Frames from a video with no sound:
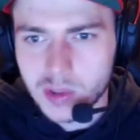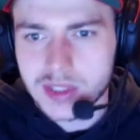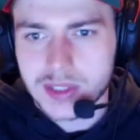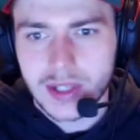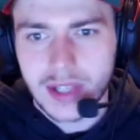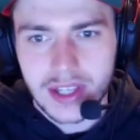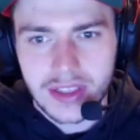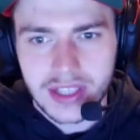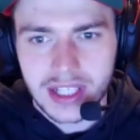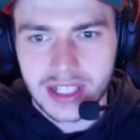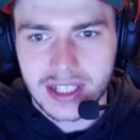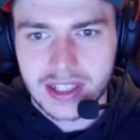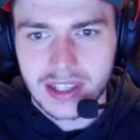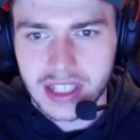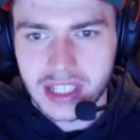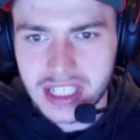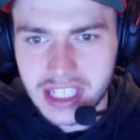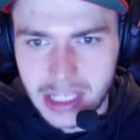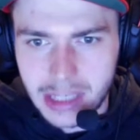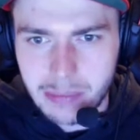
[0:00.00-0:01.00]
So I think
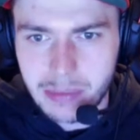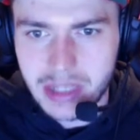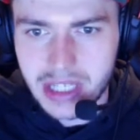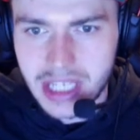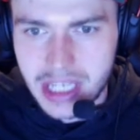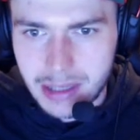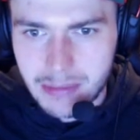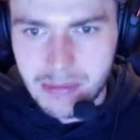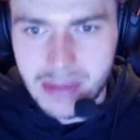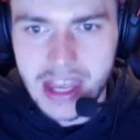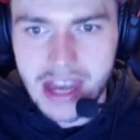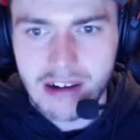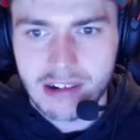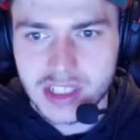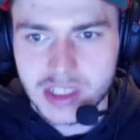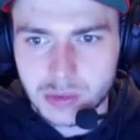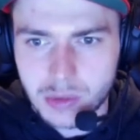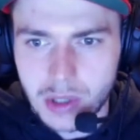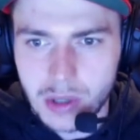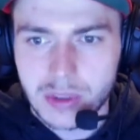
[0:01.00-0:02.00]
that keeping him there
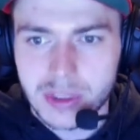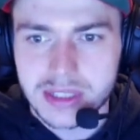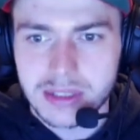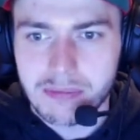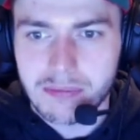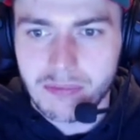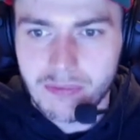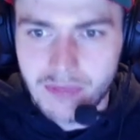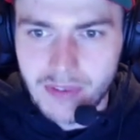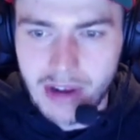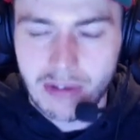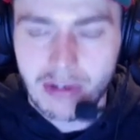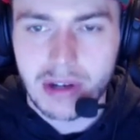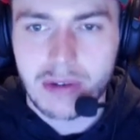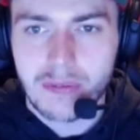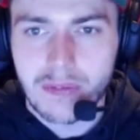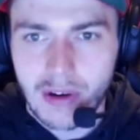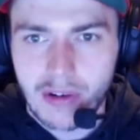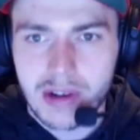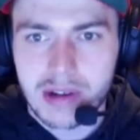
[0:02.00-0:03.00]
as well is a very,
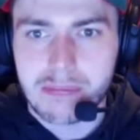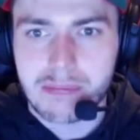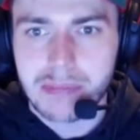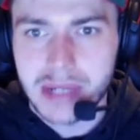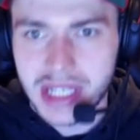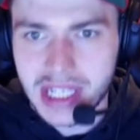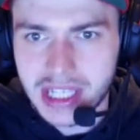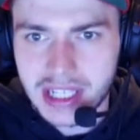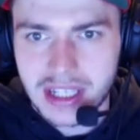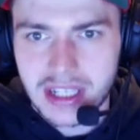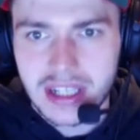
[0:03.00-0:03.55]
very big